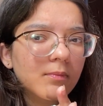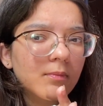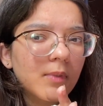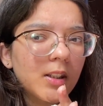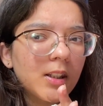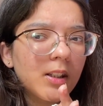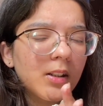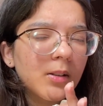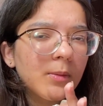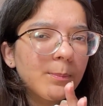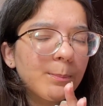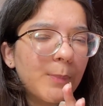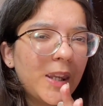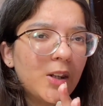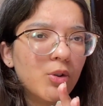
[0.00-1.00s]
think
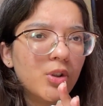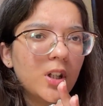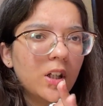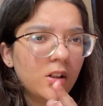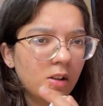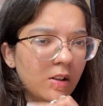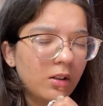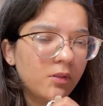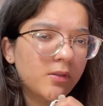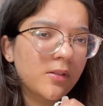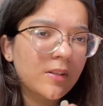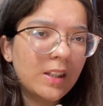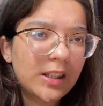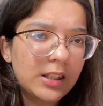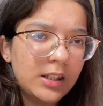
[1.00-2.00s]
paged at around
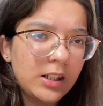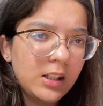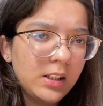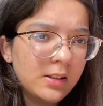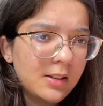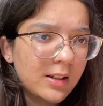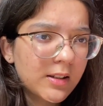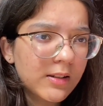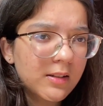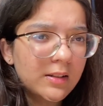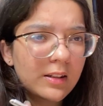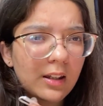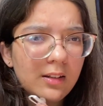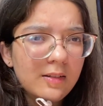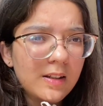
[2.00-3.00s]

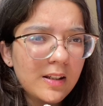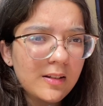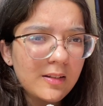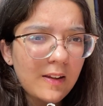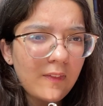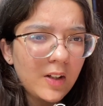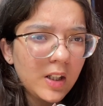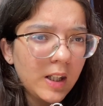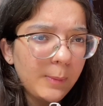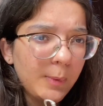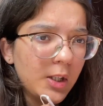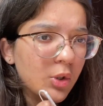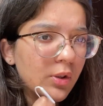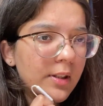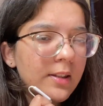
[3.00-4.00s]
70
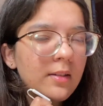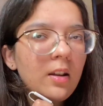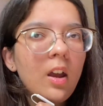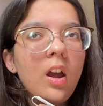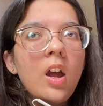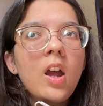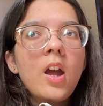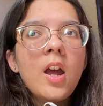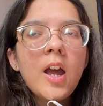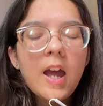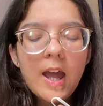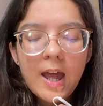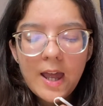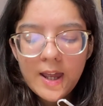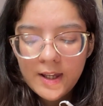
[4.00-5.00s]
pages,
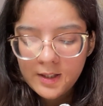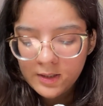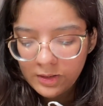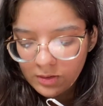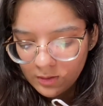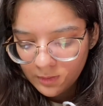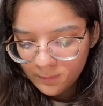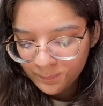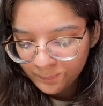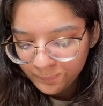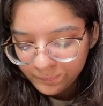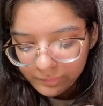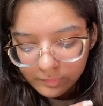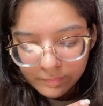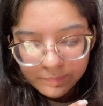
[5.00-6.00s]
and
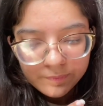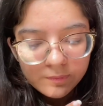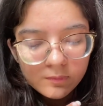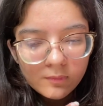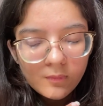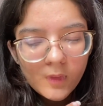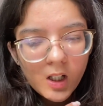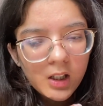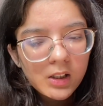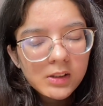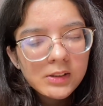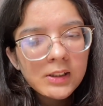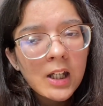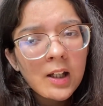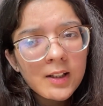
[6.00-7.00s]

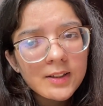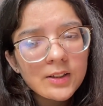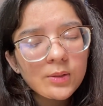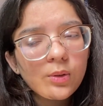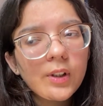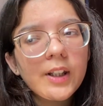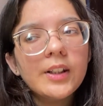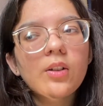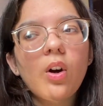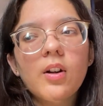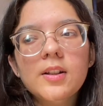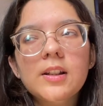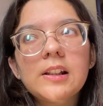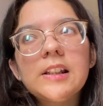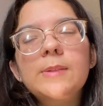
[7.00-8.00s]
yeah, so it
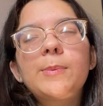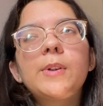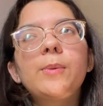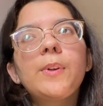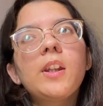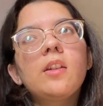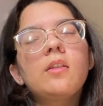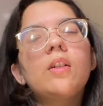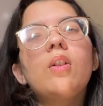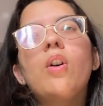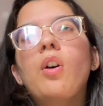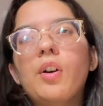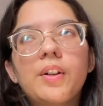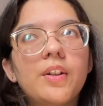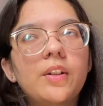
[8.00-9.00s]
oscillates between the
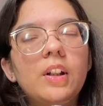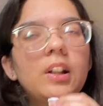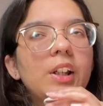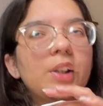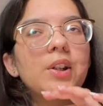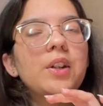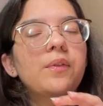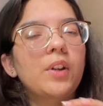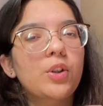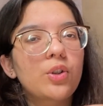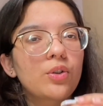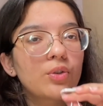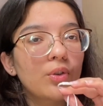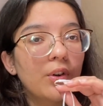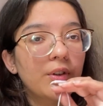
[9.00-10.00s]
horror and literary
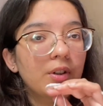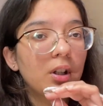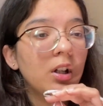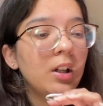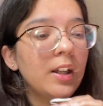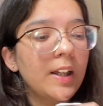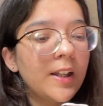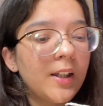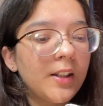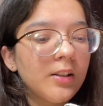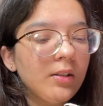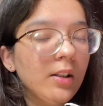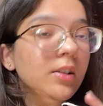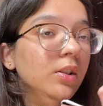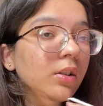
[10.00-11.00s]
fiction genre,
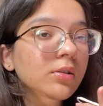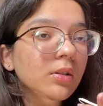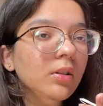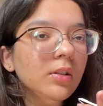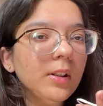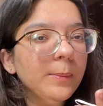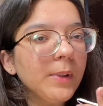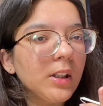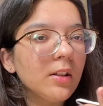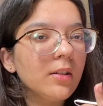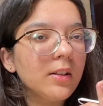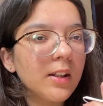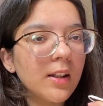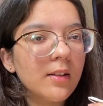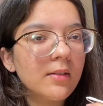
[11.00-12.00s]
and it's also, I mean,
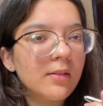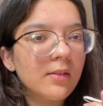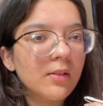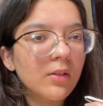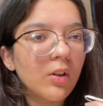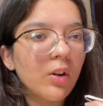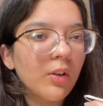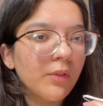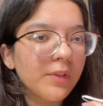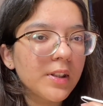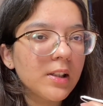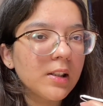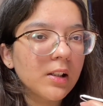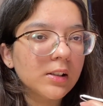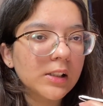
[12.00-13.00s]
it is
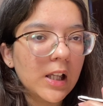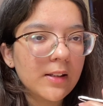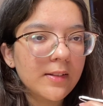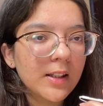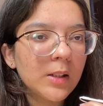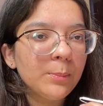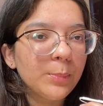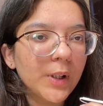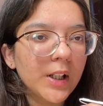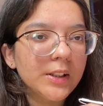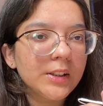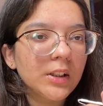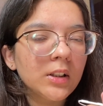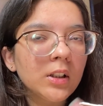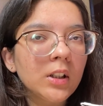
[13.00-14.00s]
obviously a classic, but